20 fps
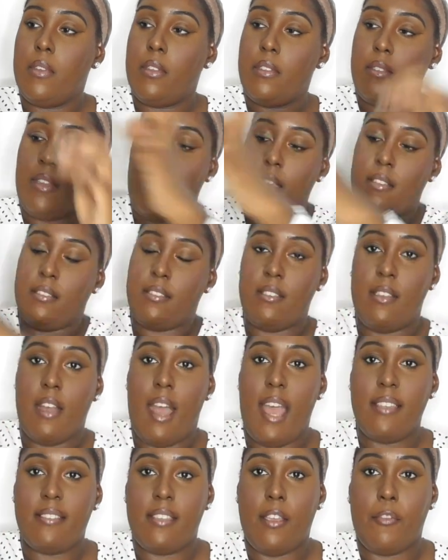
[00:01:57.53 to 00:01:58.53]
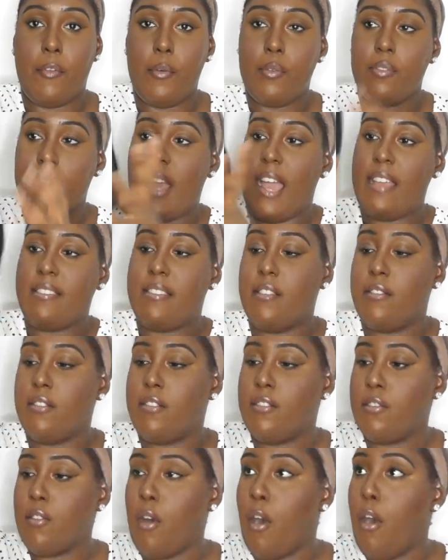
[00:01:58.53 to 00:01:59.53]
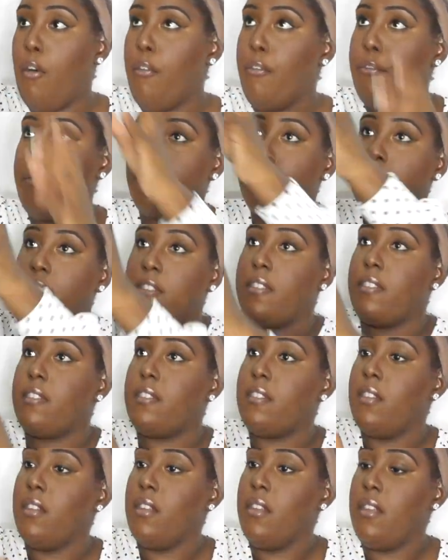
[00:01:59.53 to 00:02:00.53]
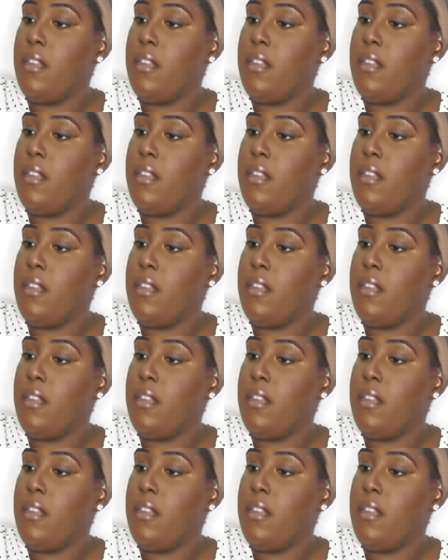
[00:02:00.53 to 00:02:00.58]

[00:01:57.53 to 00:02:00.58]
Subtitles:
Yeah, it's nice. It feels nice and soft.